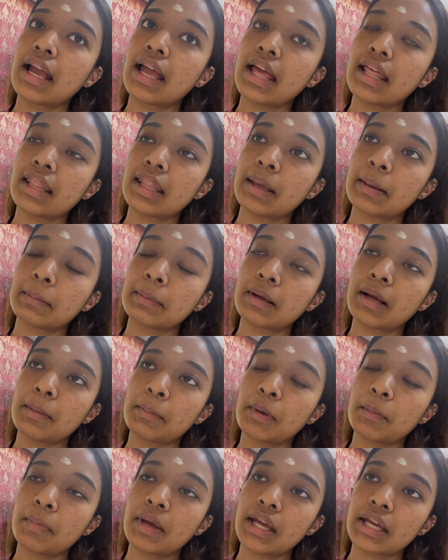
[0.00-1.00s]
And then I'm
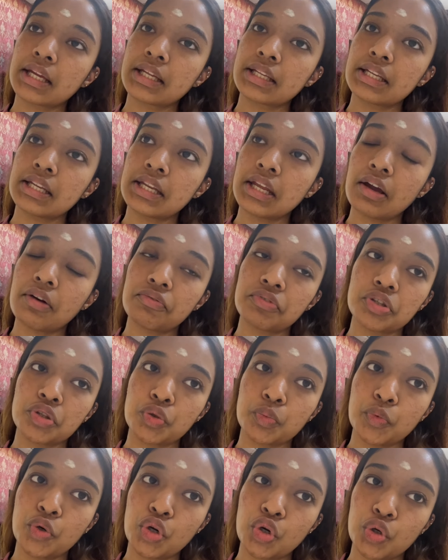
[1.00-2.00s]
coming back the day after
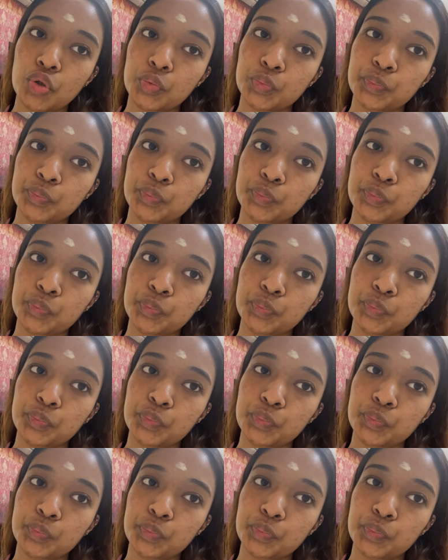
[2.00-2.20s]
tomorrow.